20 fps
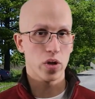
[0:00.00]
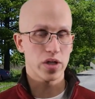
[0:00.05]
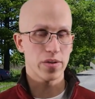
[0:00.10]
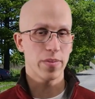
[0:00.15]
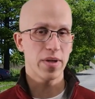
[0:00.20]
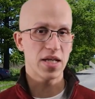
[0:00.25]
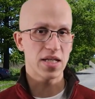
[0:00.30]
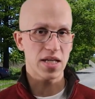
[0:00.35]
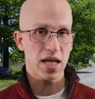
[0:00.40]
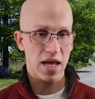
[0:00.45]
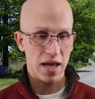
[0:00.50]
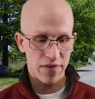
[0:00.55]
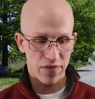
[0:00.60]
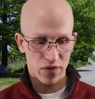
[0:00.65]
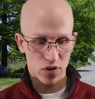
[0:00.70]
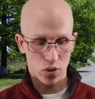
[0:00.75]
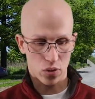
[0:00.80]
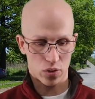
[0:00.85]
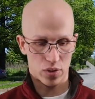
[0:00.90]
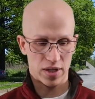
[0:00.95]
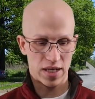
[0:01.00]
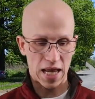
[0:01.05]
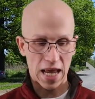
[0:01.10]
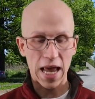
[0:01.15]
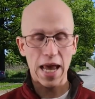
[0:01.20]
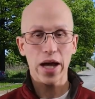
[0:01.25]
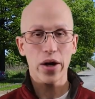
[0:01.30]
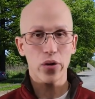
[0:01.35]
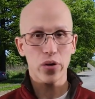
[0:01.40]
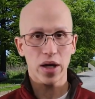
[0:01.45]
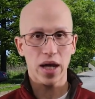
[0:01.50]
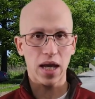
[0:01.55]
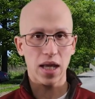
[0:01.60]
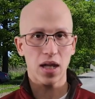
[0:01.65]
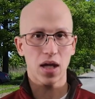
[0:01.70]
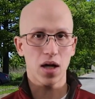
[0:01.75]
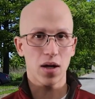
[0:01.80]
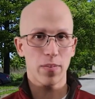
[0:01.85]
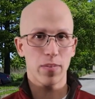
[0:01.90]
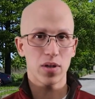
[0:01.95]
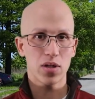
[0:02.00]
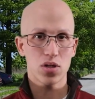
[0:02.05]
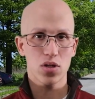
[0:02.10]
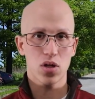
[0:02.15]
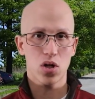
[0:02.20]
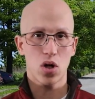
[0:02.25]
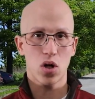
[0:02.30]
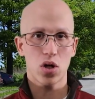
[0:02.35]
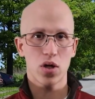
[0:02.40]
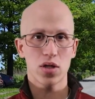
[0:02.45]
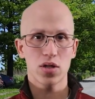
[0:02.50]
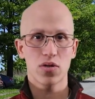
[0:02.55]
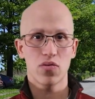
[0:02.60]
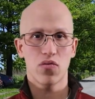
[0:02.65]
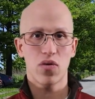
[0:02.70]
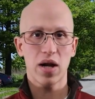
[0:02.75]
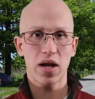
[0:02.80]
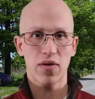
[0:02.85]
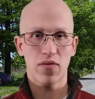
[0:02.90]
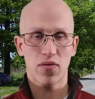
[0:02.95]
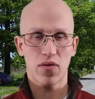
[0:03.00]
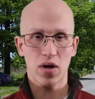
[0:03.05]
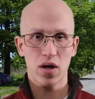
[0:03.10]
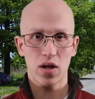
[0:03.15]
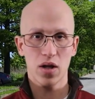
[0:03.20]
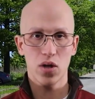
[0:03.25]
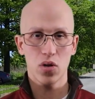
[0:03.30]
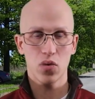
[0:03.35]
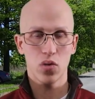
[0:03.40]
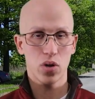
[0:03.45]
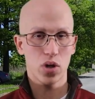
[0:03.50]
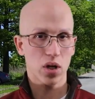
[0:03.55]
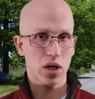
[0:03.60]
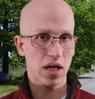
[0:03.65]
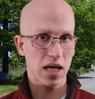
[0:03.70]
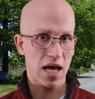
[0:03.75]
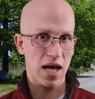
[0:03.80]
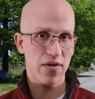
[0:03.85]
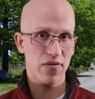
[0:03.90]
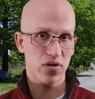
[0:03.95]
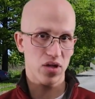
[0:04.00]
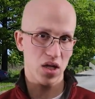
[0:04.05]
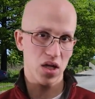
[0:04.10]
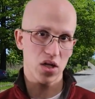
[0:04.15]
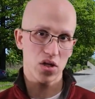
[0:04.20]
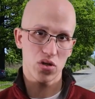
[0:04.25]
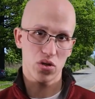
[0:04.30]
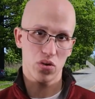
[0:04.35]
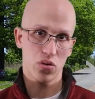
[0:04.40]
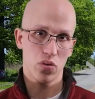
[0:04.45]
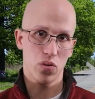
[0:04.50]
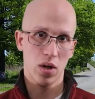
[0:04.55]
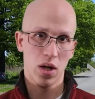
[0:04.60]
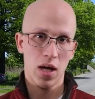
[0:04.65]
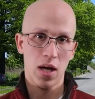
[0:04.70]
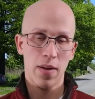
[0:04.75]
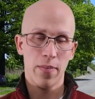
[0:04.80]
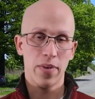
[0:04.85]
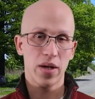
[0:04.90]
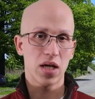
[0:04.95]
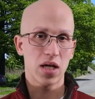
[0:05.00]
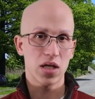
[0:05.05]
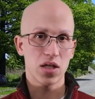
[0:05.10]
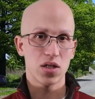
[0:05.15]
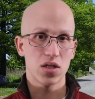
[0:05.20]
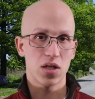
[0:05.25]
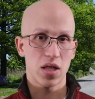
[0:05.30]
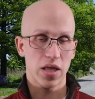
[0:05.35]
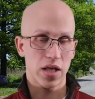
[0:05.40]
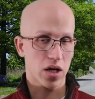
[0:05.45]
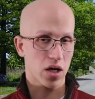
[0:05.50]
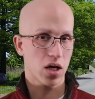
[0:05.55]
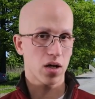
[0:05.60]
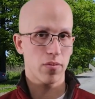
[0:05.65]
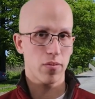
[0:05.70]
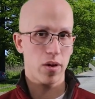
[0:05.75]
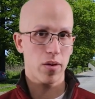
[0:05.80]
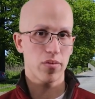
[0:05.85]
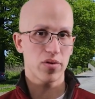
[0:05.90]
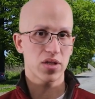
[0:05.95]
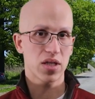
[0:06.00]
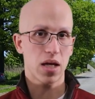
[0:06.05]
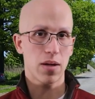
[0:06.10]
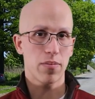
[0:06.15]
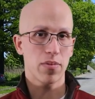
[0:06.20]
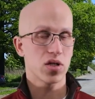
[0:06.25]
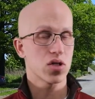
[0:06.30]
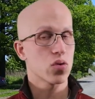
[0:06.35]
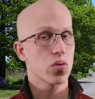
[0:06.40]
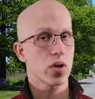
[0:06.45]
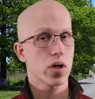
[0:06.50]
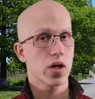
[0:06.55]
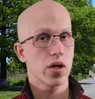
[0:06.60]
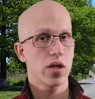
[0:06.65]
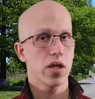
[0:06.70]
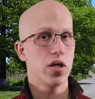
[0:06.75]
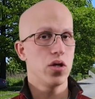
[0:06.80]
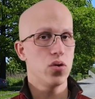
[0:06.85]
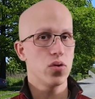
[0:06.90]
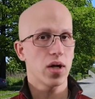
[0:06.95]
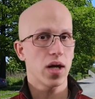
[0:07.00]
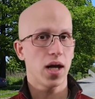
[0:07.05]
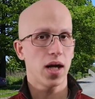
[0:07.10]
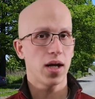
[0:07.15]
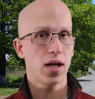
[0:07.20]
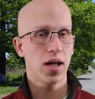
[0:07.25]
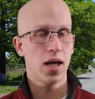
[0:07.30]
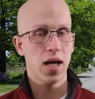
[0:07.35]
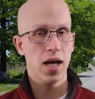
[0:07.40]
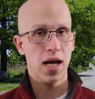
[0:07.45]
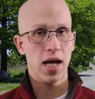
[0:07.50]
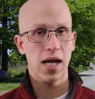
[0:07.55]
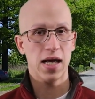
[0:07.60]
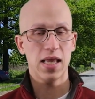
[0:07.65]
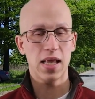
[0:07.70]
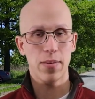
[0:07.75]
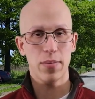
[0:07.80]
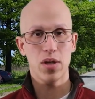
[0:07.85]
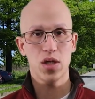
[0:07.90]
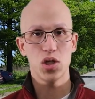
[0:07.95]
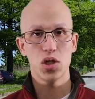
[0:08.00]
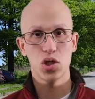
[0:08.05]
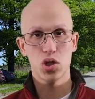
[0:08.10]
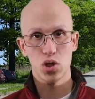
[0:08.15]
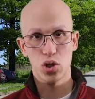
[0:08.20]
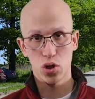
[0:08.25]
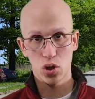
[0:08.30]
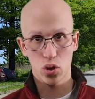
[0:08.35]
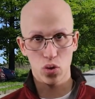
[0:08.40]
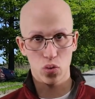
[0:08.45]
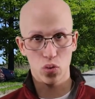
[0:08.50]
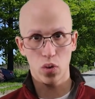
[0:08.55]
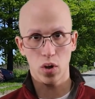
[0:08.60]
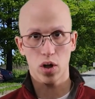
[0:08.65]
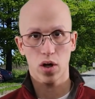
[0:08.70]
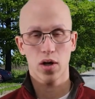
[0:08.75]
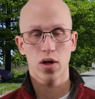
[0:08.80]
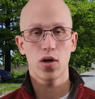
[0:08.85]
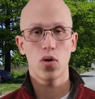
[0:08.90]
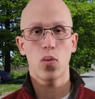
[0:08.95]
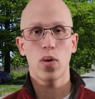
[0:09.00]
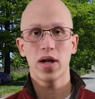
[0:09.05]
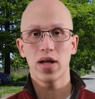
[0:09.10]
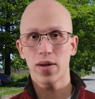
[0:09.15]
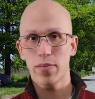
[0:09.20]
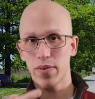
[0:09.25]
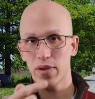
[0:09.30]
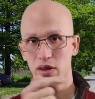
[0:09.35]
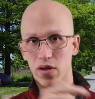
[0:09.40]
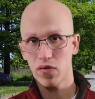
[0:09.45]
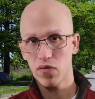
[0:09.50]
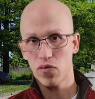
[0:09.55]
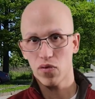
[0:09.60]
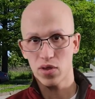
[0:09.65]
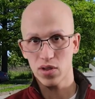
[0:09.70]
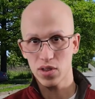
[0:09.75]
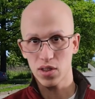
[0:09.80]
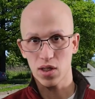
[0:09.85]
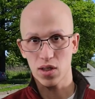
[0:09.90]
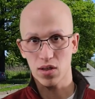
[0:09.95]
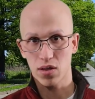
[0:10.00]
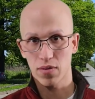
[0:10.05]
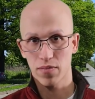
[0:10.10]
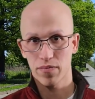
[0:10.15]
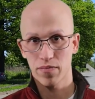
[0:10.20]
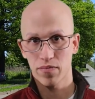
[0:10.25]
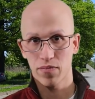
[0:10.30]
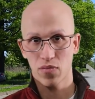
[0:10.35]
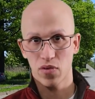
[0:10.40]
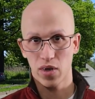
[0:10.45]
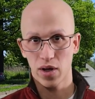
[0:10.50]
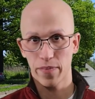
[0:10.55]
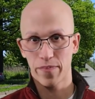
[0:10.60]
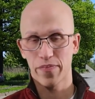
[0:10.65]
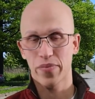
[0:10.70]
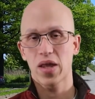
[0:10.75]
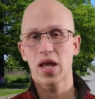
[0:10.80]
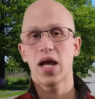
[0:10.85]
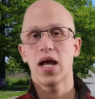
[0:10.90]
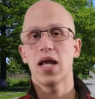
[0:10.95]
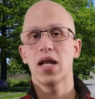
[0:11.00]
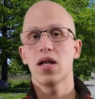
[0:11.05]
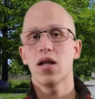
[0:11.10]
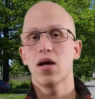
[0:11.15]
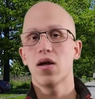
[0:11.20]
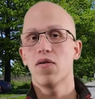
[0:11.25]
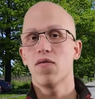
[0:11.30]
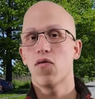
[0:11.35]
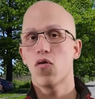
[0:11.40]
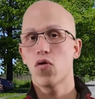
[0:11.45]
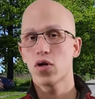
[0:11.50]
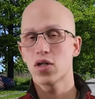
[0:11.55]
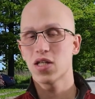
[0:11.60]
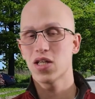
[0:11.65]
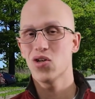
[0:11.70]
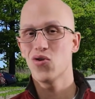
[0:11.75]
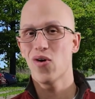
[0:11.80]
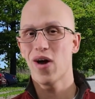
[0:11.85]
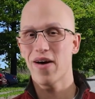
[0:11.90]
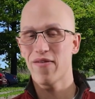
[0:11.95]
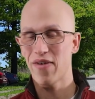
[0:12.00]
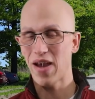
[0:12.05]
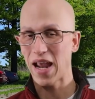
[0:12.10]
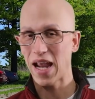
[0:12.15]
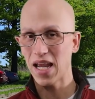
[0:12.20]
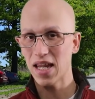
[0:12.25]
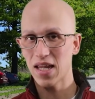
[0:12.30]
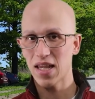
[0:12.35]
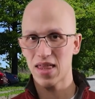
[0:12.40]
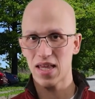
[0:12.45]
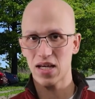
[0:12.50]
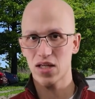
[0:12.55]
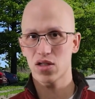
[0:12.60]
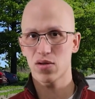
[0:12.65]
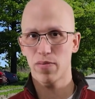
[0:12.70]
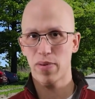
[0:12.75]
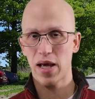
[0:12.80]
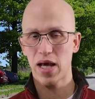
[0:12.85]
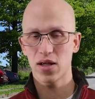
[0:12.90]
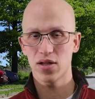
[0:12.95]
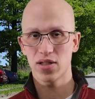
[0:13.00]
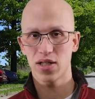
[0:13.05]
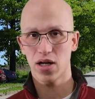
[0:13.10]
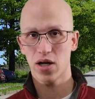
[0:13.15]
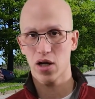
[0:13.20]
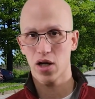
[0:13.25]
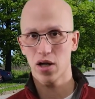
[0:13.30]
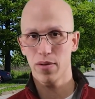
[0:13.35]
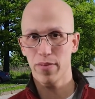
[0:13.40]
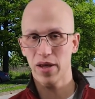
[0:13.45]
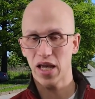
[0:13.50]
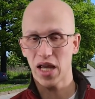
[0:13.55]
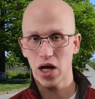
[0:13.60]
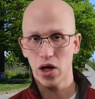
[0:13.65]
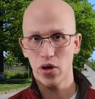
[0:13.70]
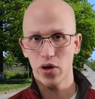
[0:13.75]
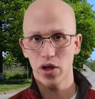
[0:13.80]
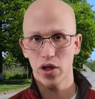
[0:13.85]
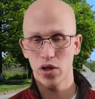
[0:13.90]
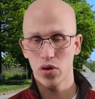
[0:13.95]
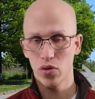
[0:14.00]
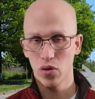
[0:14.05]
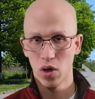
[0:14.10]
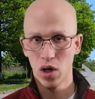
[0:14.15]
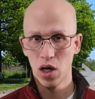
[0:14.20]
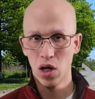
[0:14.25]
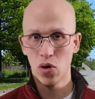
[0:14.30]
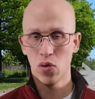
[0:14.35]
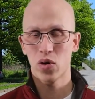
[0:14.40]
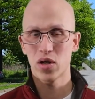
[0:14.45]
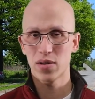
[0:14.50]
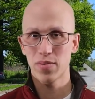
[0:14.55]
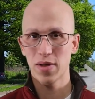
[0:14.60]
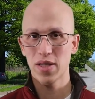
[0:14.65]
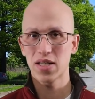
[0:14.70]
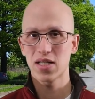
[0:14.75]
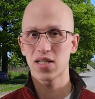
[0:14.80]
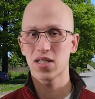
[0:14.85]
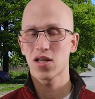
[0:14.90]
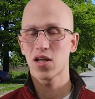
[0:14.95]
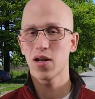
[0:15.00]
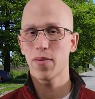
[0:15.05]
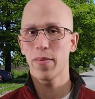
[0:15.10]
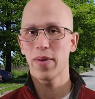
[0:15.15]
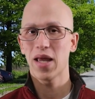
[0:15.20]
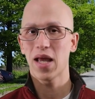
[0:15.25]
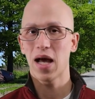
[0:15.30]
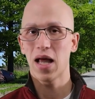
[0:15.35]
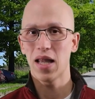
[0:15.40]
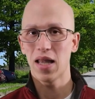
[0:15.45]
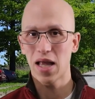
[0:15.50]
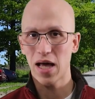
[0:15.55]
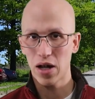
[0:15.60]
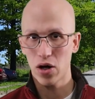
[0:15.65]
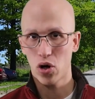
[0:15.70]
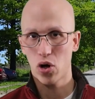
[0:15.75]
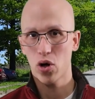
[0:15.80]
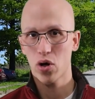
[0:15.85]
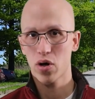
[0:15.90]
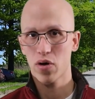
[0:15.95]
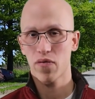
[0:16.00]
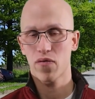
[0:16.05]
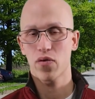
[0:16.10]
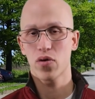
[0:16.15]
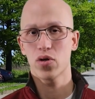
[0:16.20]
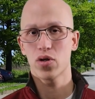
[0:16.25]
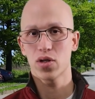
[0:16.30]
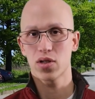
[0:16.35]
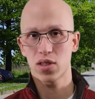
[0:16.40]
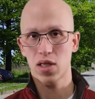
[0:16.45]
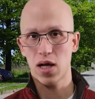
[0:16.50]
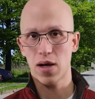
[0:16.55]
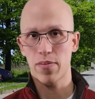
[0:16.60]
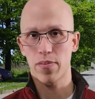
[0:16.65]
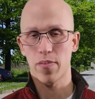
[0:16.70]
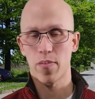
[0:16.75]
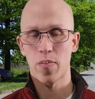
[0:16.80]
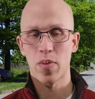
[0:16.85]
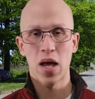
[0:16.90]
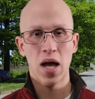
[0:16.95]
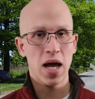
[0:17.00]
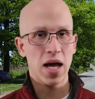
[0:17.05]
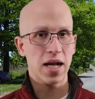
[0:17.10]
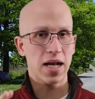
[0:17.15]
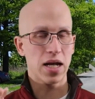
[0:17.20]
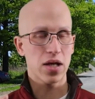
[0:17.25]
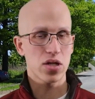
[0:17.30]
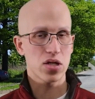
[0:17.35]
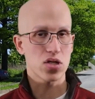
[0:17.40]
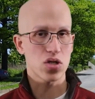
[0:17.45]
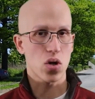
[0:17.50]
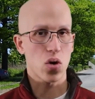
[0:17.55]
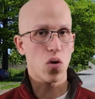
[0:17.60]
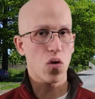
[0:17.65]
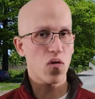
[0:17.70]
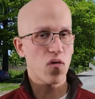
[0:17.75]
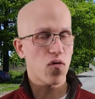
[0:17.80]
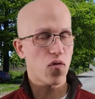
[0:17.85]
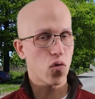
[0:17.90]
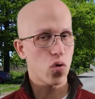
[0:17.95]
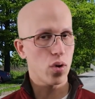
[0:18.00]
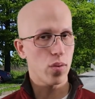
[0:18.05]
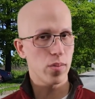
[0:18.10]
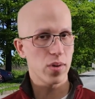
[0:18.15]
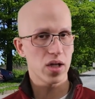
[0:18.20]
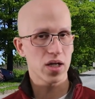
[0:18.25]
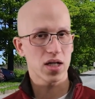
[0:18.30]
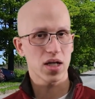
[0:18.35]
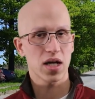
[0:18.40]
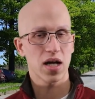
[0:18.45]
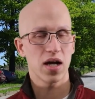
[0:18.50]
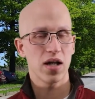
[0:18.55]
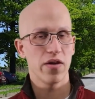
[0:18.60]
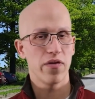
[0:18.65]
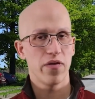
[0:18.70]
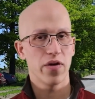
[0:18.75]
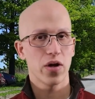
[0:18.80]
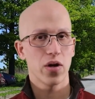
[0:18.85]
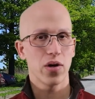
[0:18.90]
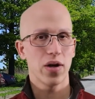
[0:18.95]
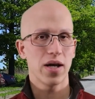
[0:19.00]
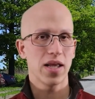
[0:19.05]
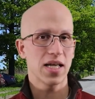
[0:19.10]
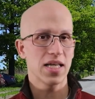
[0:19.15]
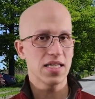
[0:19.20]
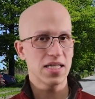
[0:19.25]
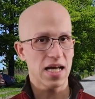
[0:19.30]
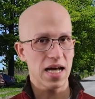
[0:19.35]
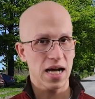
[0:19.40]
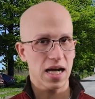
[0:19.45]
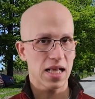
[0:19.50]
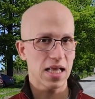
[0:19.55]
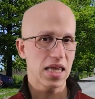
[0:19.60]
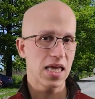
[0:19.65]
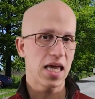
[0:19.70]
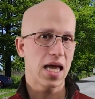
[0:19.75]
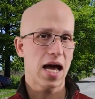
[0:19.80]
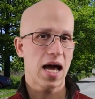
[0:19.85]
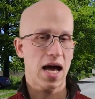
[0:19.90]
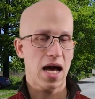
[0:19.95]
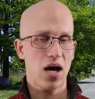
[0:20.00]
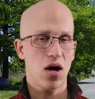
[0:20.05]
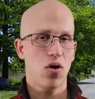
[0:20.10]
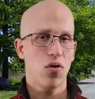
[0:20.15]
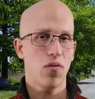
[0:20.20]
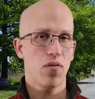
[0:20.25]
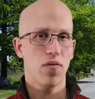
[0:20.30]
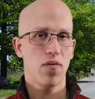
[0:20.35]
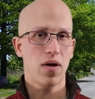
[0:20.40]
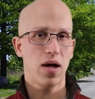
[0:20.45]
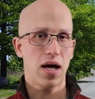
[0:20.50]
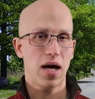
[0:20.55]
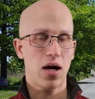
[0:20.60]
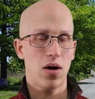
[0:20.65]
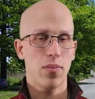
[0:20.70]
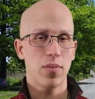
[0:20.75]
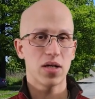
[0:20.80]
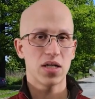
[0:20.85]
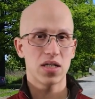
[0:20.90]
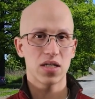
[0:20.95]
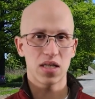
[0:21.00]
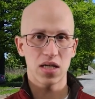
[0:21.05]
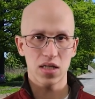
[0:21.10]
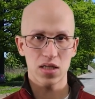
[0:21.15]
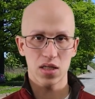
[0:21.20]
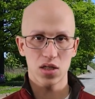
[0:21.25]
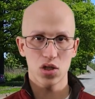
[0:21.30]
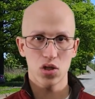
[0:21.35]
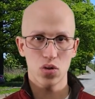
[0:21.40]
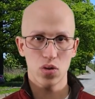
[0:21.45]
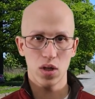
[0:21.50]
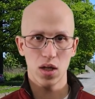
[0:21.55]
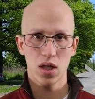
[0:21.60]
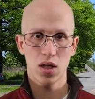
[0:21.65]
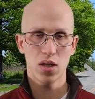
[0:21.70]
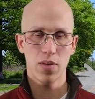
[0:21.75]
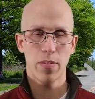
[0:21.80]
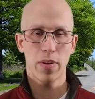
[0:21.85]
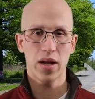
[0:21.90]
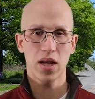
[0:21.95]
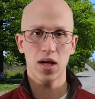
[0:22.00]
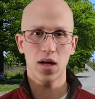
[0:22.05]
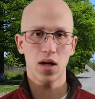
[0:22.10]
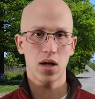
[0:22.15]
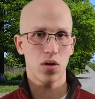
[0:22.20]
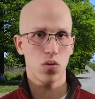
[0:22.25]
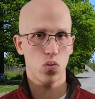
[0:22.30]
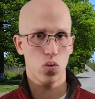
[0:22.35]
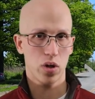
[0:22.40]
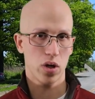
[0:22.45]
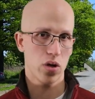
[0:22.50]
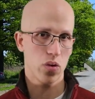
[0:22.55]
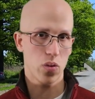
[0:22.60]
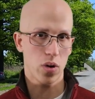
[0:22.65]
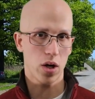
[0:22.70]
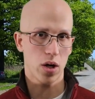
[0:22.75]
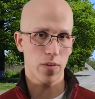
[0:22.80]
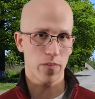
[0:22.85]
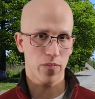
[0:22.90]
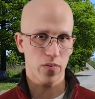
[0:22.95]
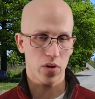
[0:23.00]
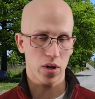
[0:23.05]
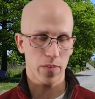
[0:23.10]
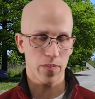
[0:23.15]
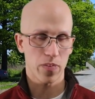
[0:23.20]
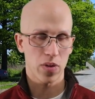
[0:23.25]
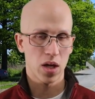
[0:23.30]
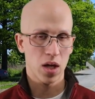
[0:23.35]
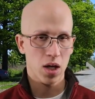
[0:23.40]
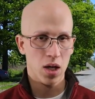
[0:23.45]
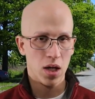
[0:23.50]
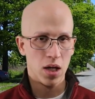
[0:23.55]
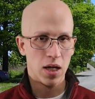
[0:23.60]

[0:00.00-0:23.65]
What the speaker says: Which means if you're tailgating a bunch of cars right in front of you, you're going to have an issue because they're going to be able to stop much quicker than you can, and that means you are going to wind up in their front seat, right? And unfortunately, you have 80,000 pounds that are going to be carrying you, which means it's going to be a lot harder for you to stop. Now, there's a whole formula to kind of figure out exactly how much distance you need depending on where you are, right?